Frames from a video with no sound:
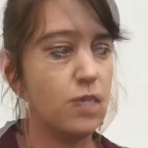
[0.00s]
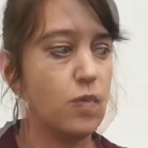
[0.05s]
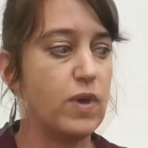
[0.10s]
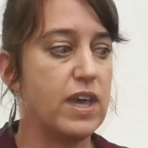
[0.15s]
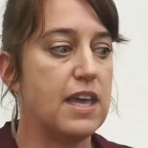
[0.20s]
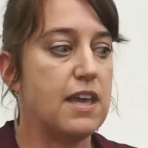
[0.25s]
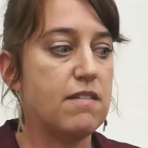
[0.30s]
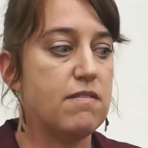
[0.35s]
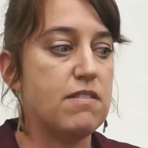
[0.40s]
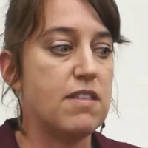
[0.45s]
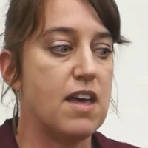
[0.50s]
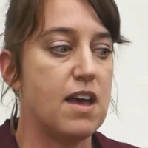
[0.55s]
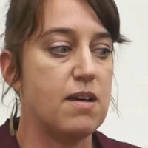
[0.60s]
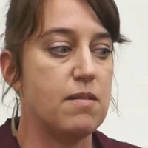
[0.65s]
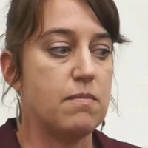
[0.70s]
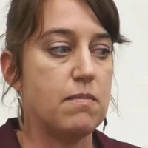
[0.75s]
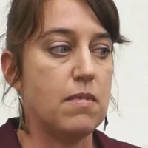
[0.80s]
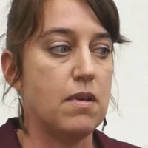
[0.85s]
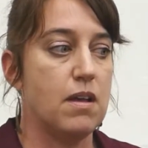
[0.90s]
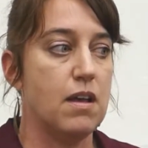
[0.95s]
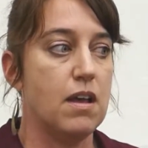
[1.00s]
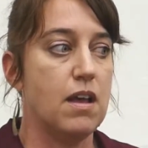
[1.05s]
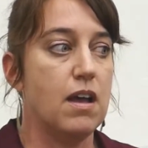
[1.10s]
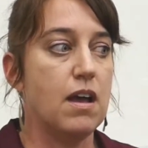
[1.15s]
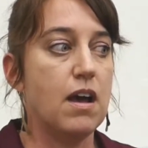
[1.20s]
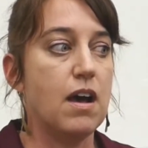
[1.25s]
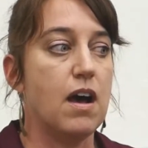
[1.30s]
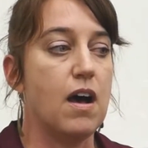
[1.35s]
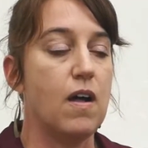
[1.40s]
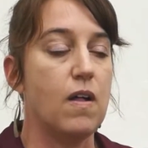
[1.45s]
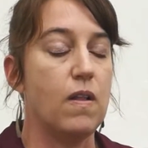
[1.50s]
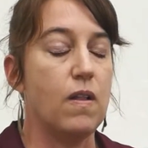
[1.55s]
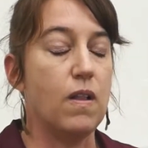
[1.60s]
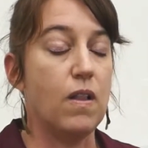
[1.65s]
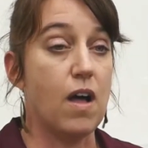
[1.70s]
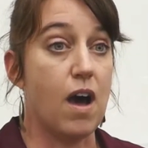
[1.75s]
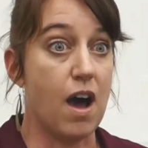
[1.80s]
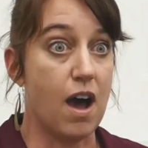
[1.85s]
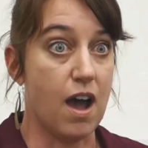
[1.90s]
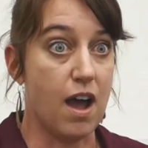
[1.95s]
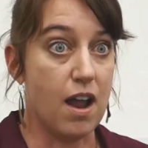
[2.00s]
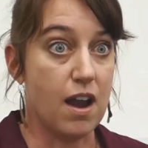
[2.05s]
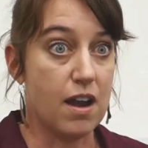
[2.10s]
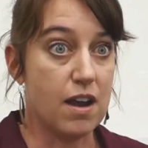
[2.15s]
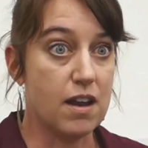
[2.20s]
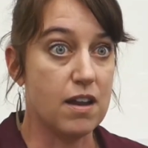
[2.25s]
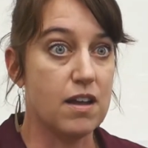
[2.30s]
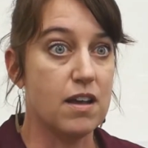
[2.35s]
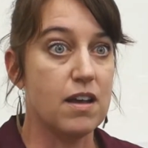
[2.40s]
We give them a lot